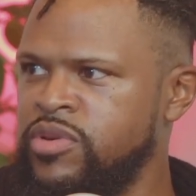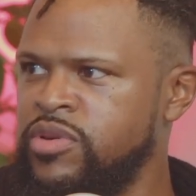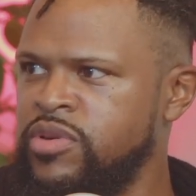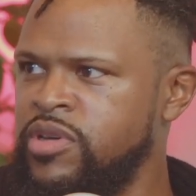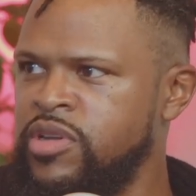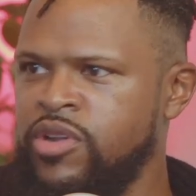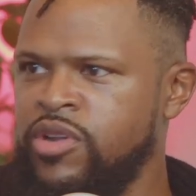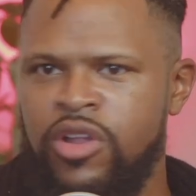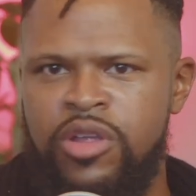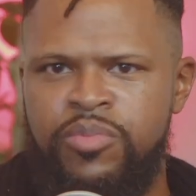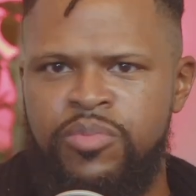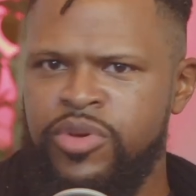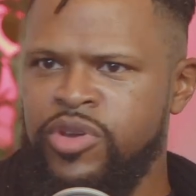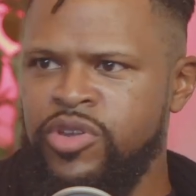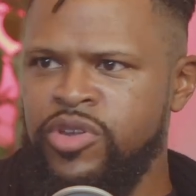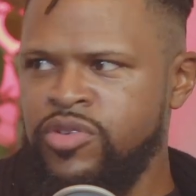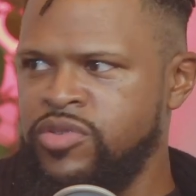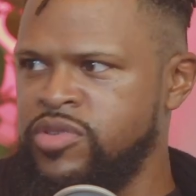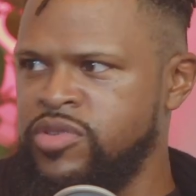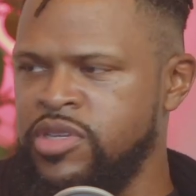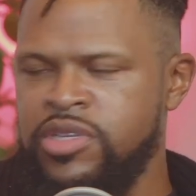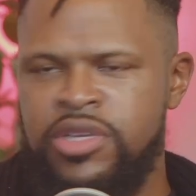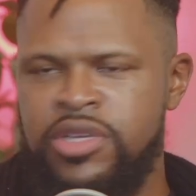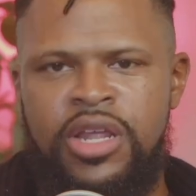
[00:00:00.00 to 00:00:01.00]
It only
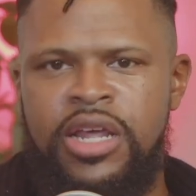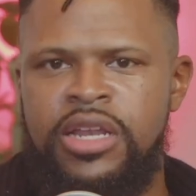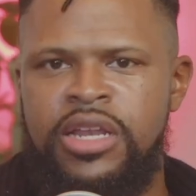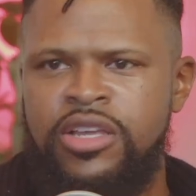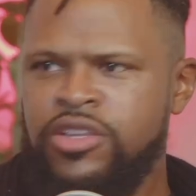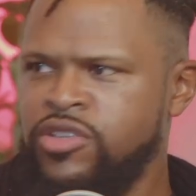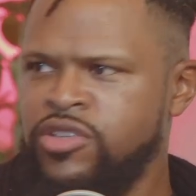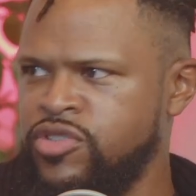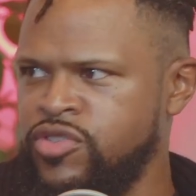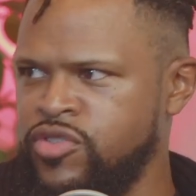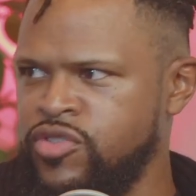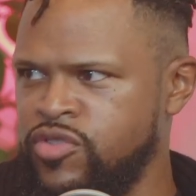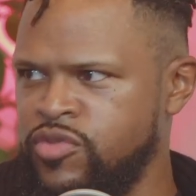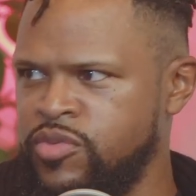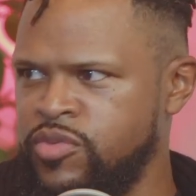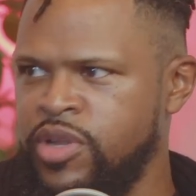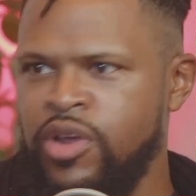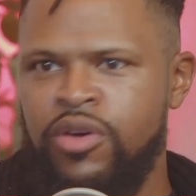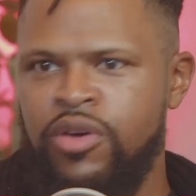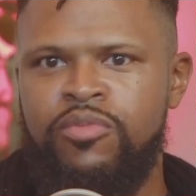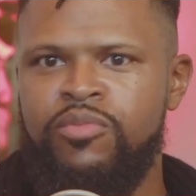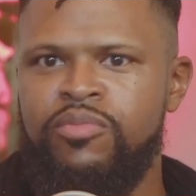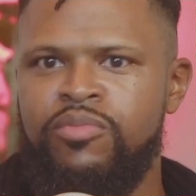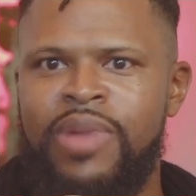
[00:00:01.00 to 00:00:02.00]
produces. It doesn't consume. You
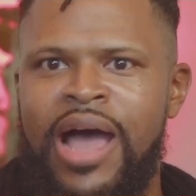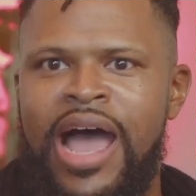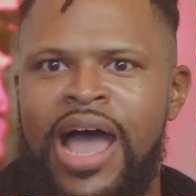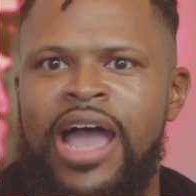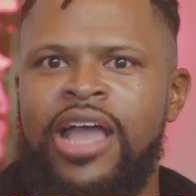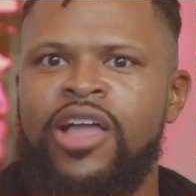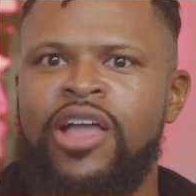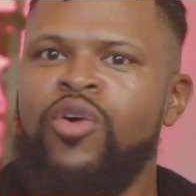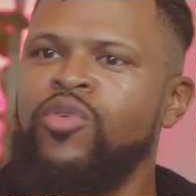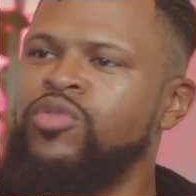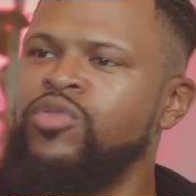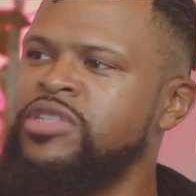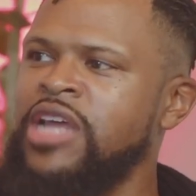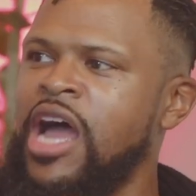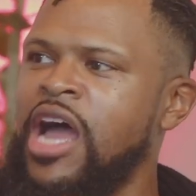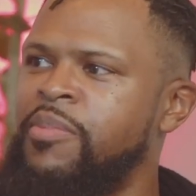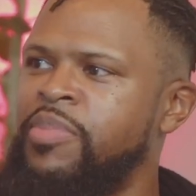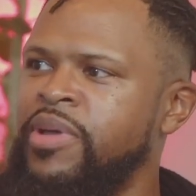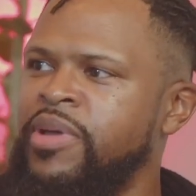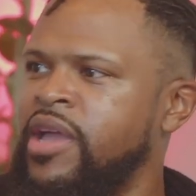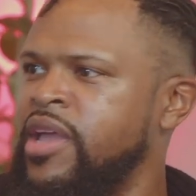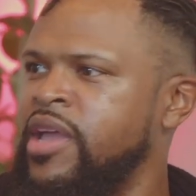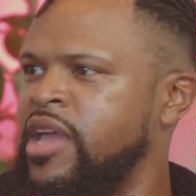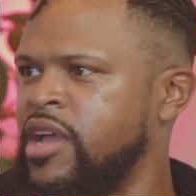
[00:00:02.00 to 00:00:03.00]
don't buy and go
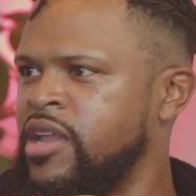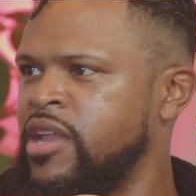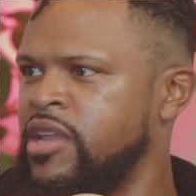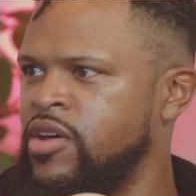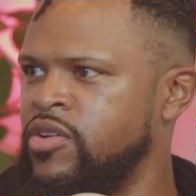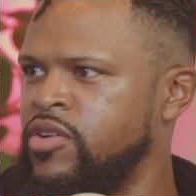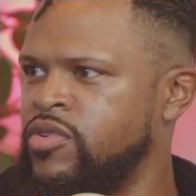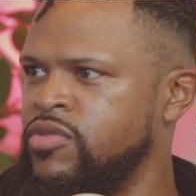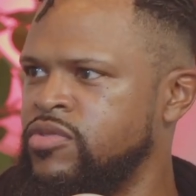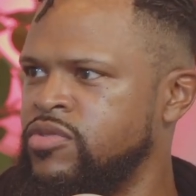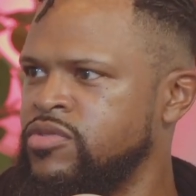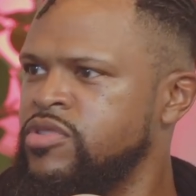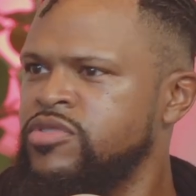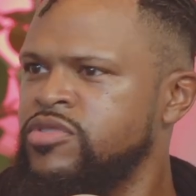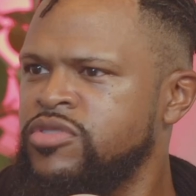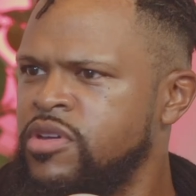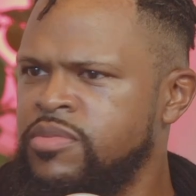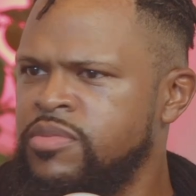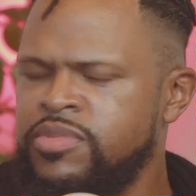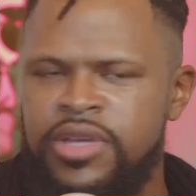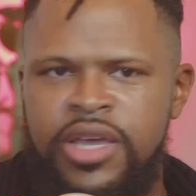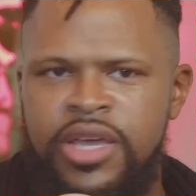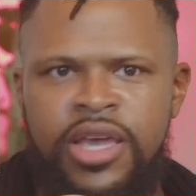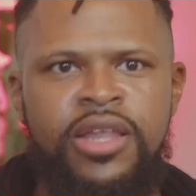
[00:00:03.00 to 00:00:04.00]
shopping and get clothes. You know what
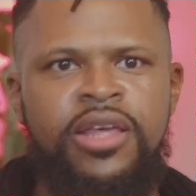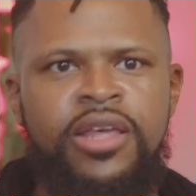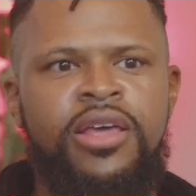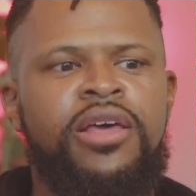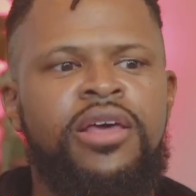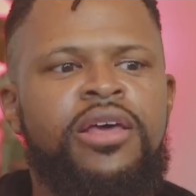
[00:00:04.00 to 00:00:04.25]
I'm saying?